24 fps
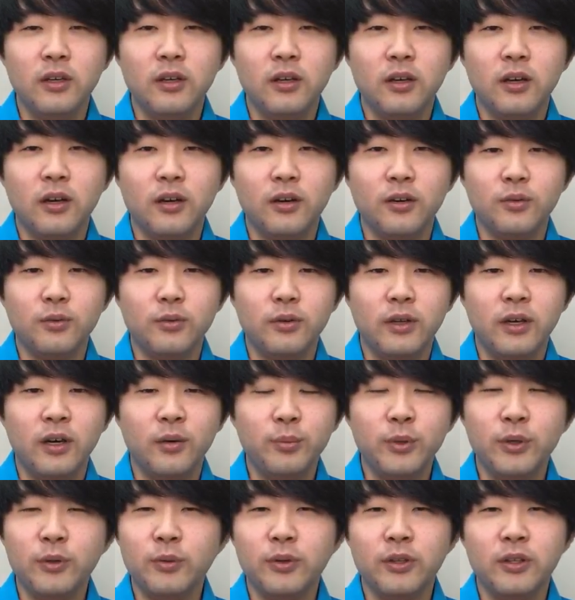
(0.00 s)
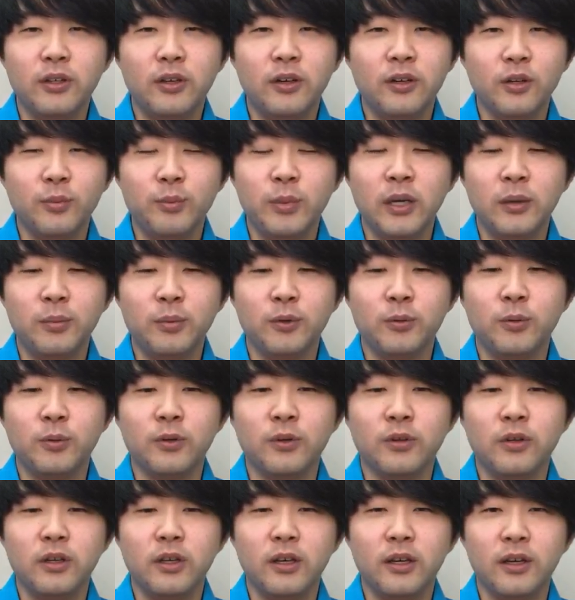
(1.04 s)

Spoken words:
We'll help you with all the paperwork